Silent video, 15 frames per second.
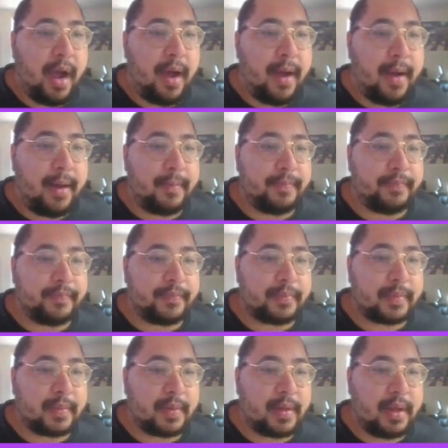and
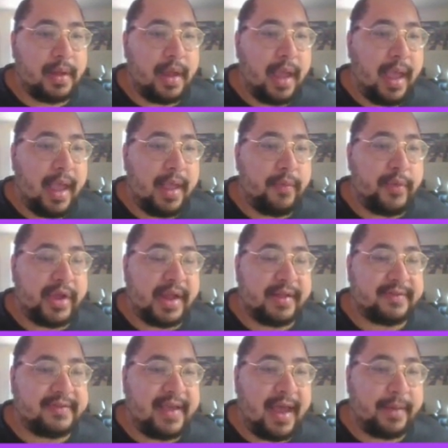we
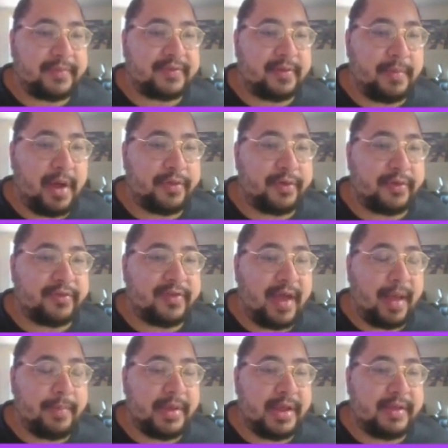can tap some other
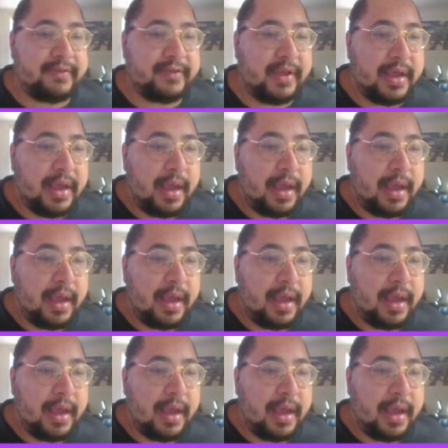zombies,